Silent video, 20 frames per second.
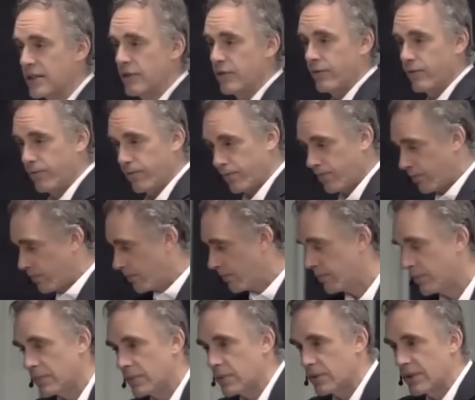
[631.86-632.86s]
you've
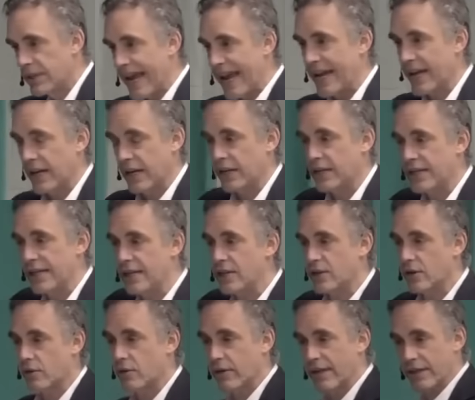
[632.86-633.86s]
taken a
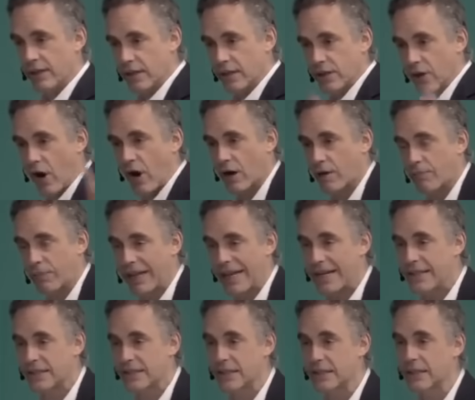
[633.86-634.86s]
detour into dark
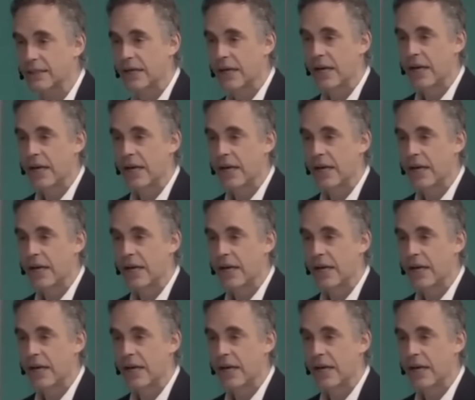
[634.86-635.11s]
places